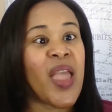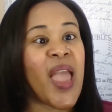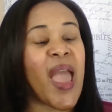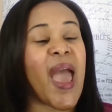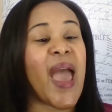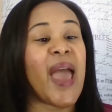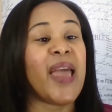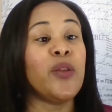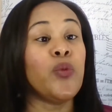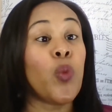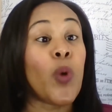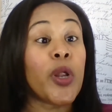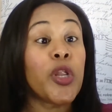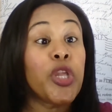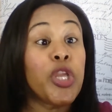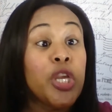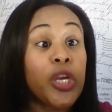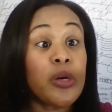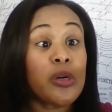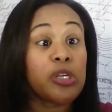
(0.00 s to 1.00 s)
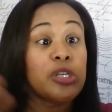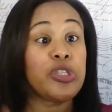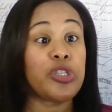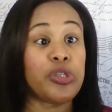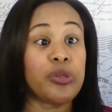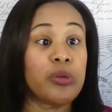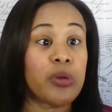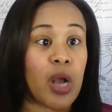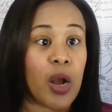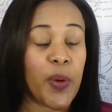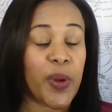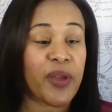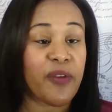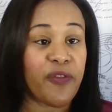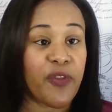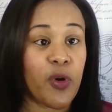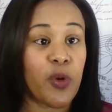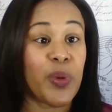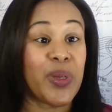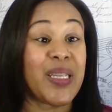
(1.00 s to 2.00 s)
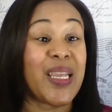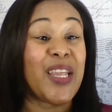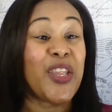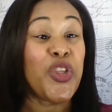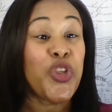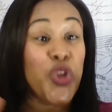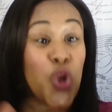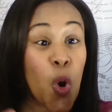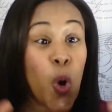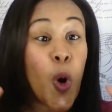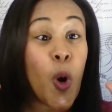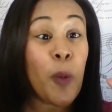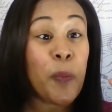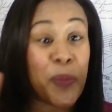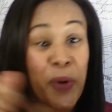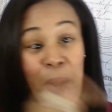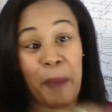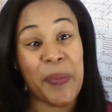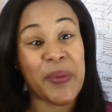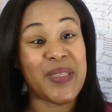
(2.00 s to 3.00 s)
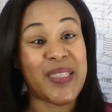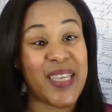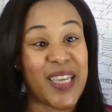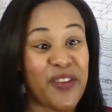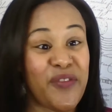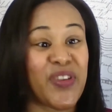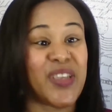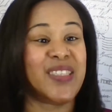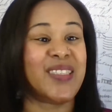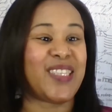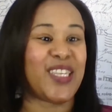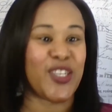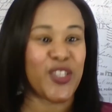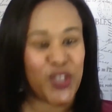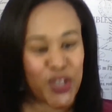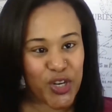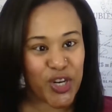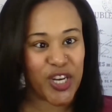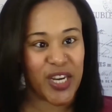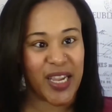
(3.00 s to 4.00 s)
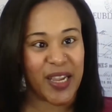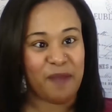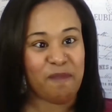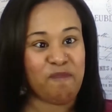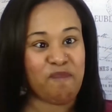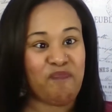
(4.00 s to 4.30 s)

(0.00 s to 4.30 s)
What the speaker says: and what you could do going forward in your property investing journey.